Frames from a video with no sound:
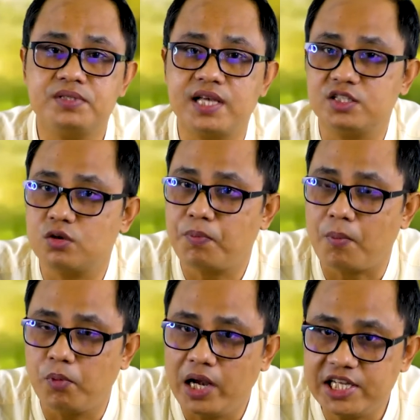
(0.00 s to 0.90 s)
size of
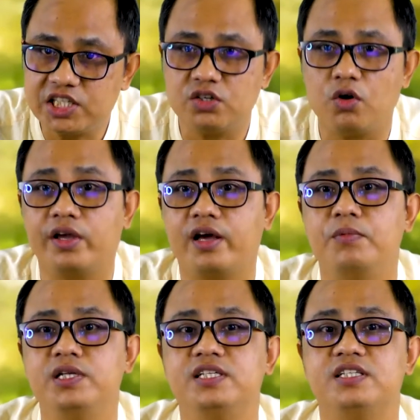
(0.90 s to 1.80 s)
population or
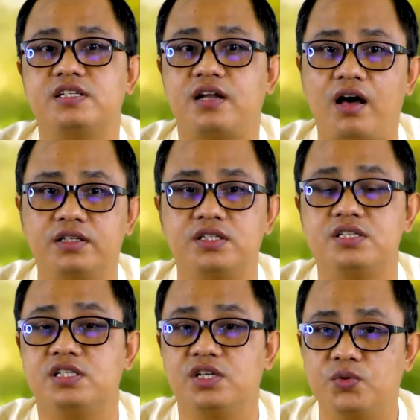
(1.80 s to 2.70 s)
community structure
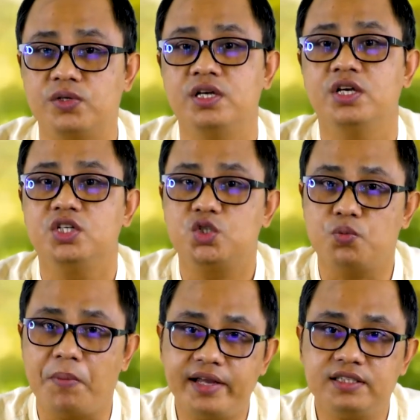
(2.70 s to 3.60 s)
is required to
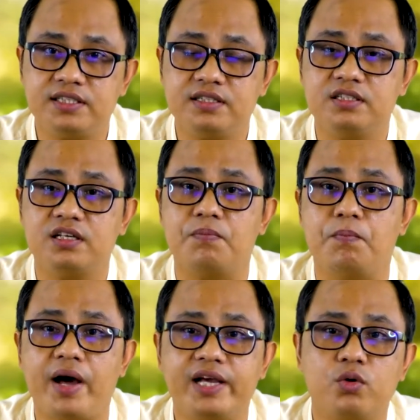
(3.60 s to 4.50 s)
maintain their
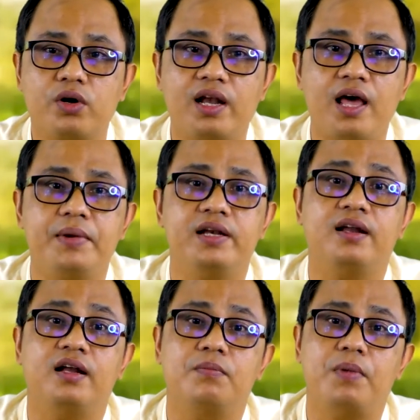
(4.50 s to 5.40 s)
microclimate and
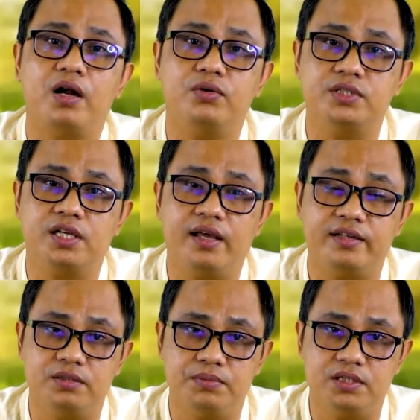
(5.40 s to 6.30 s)
other biological
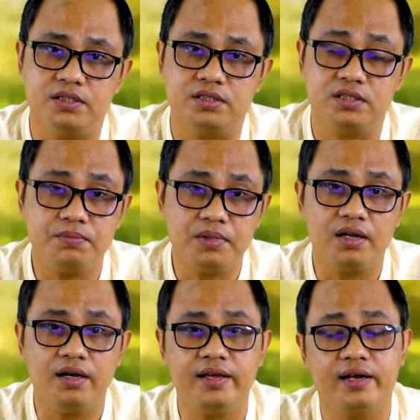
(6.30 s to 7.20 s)
activities.
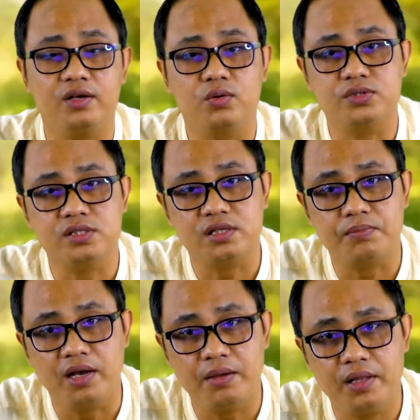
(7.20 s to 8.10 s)
Similarly, at
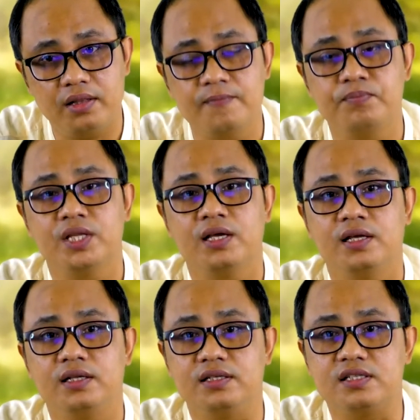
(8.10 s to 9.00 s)
ecosystem level,
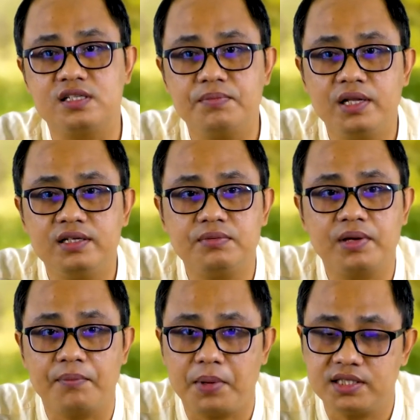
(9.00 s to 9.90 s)
the assimilative
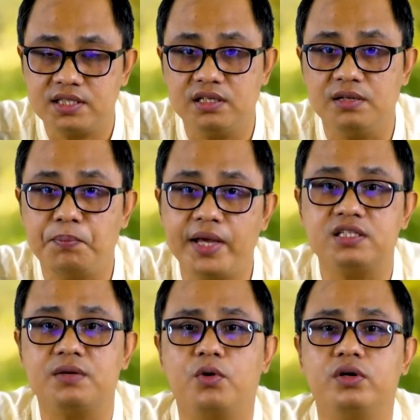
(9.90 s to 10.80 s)
capacity
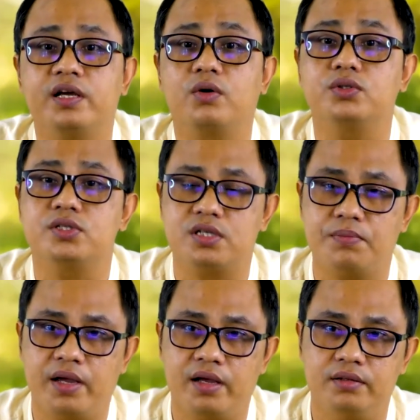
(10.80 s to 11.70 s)
depends upon the
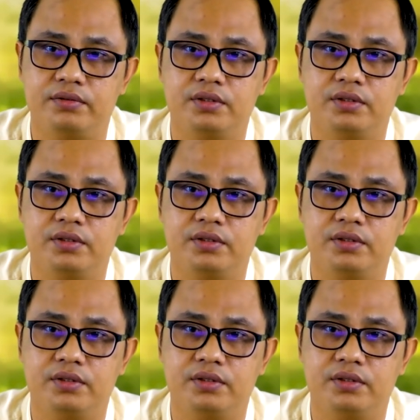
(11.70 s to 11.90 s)
ecosystem health.